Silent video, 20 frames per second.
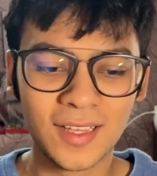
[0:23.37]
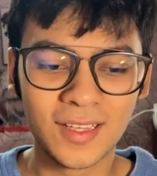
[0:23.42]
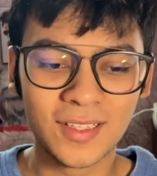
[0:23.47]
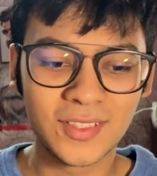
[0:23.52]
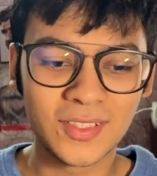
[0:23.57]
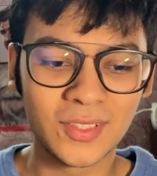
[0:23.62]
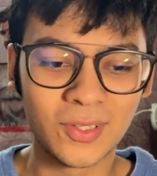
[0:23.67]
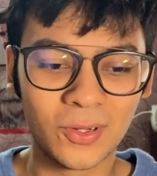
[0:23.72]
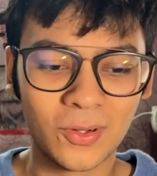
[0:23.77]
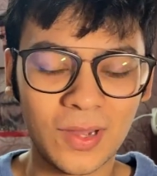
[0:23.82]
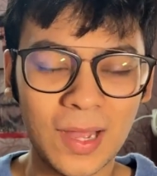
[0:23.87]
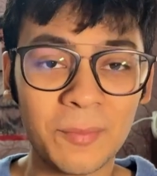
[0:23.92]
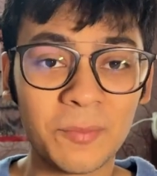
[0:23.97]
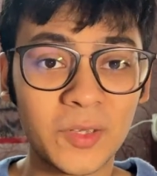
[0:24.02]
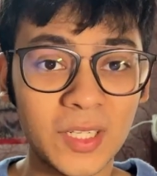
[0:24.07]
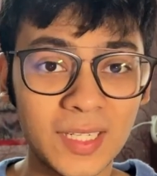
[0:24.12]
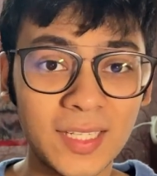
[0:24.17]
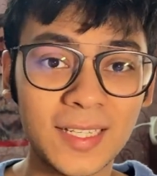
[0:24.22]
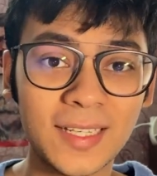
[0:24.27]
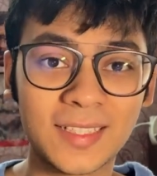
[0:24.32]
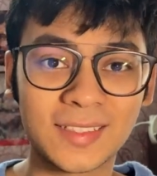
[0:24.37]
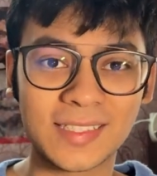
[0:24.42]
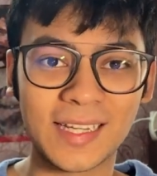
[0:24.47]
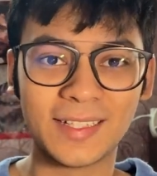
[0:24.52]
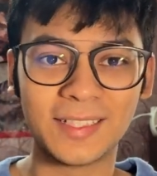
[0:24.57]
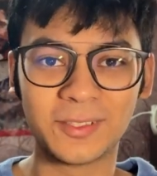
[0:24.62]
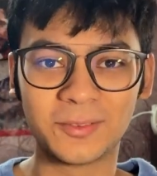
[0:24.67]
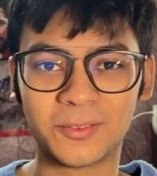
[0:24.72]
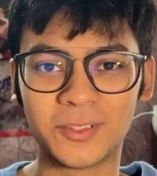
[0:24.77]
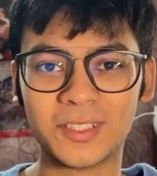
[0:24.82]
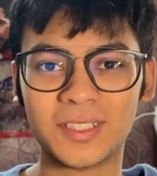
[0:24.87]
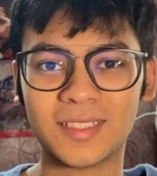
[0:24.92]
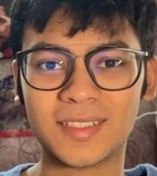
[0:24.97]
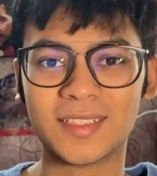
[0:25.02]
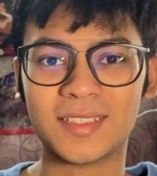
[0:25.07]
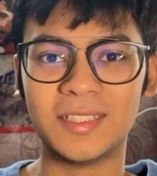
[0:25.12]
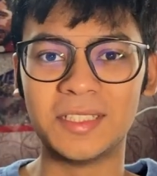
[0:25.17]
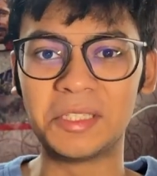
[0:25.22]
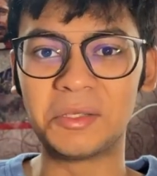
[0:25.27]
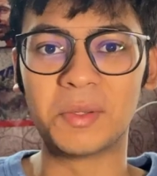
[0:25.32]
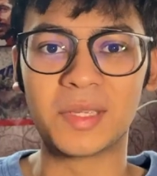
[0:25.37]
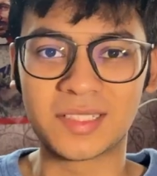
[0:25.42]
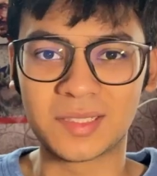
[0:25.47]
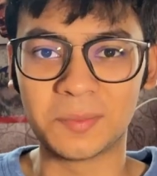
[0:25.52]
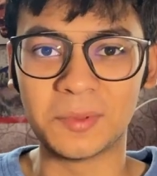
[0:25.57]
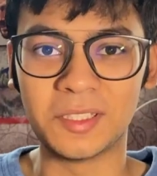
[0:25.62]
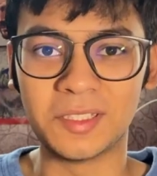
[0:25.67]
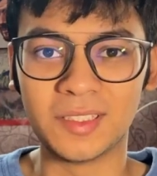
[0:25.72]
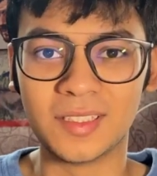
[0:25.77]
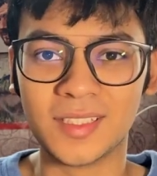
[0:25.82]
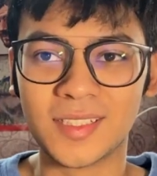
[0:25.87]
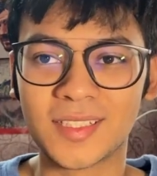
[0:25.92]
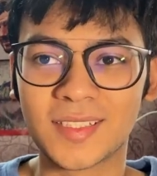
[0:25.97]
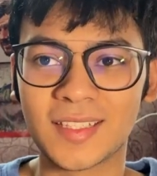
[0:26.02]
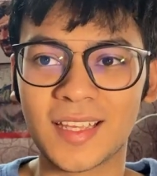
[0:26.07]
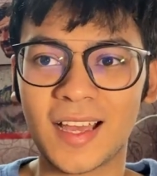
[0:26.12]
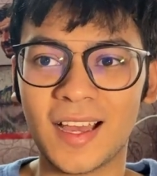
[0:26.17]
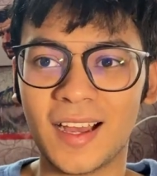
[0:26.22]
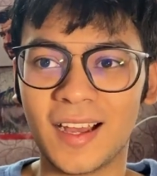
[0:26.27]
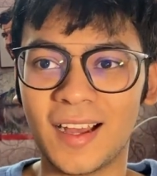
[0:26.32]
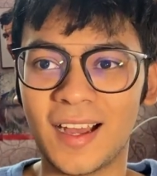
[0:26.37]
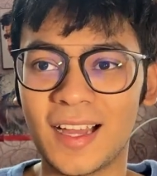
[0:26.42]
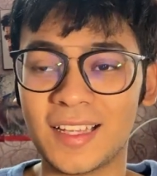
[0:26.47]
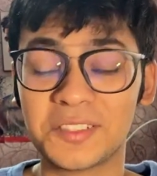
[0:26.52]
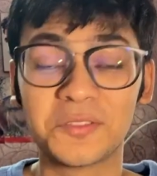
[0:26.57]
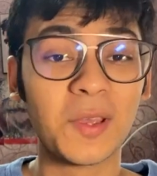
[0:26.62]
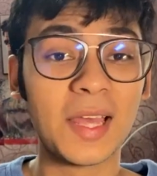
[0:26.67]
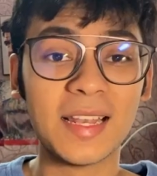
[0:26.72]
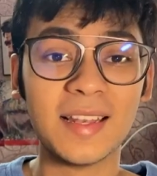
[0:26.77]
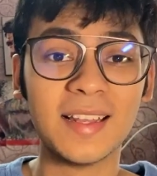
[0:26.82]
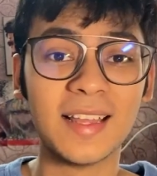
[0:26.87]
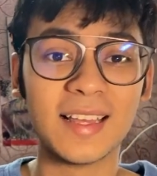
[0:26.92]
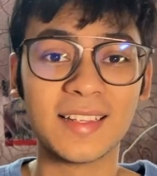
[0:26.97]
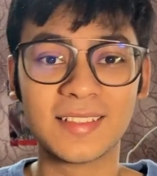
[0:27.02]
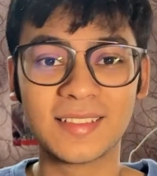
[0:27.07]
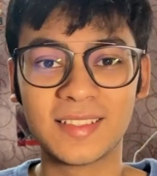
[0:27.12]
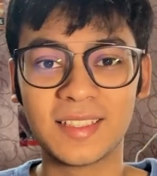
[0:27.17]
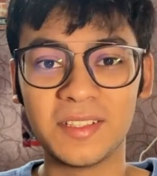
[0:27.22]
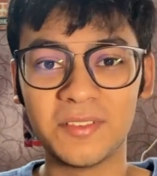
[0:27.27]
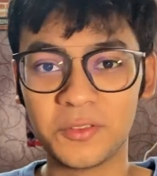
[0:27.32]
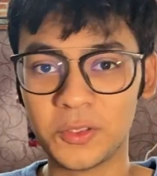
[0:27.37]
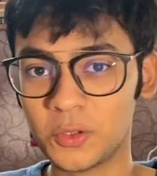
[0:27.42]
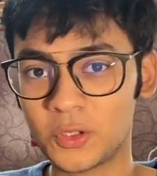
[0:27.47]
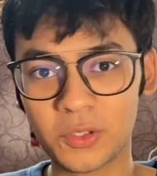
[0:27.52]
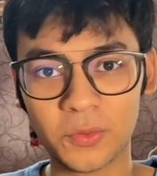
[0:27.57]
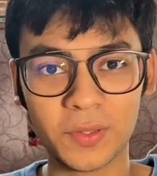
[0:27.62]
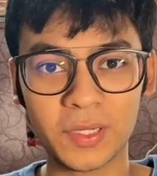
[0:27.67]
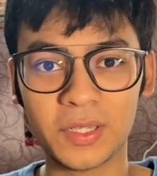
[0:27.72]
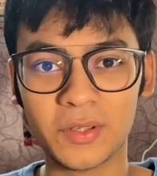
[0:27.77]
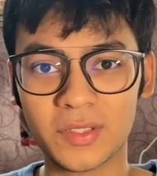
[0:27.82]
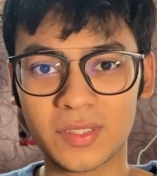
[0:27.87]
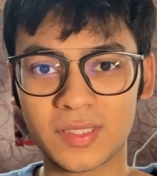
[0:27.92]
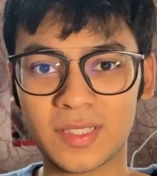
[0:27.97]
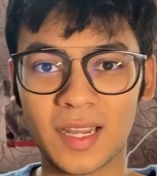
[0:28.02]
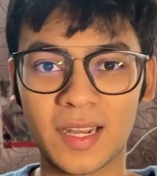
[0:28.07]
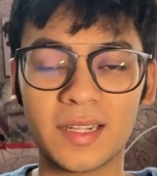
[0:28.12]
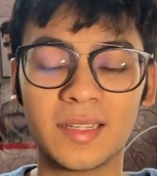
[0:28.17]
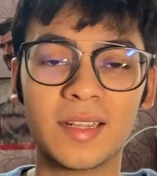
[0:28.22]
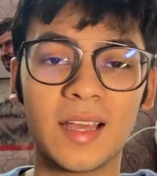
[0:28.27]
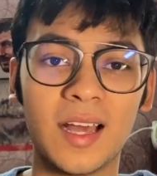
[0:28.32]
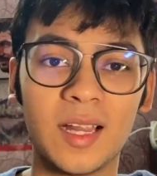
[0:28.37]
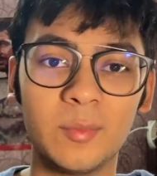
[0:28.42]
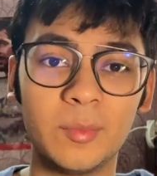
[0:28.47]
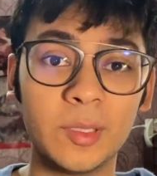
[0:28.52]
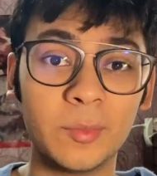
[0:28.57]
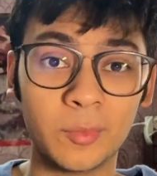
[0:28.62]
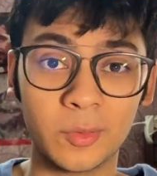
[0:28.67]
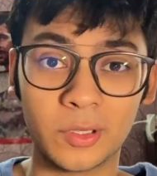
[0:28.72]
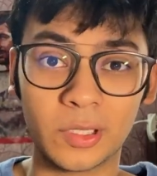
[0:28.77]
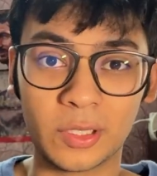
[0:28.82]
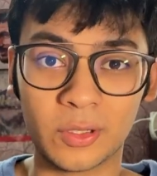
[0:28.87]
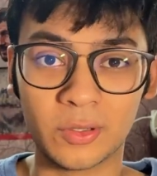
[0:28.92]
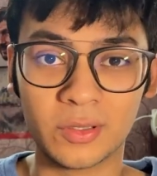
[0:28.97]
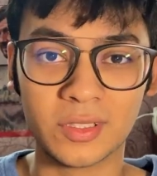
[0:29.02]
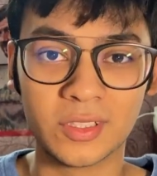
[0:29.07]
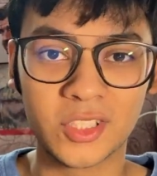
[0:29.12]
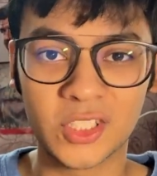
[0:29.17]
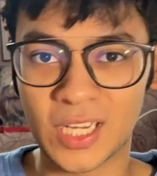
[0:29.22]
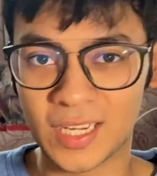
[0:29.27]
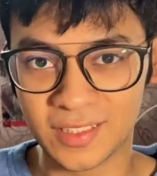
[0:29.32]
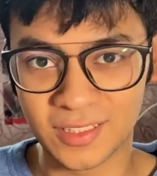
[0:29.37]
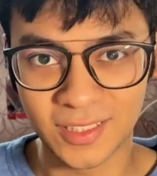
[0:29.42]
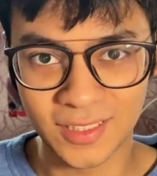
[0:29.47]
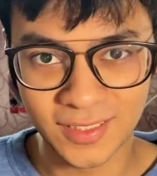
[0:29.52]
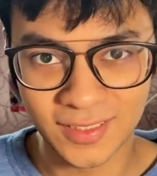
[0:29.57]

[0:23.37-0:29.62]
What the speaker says: So I'm really excited for this new experience, as well as the future videos that I'll be putting on the channel.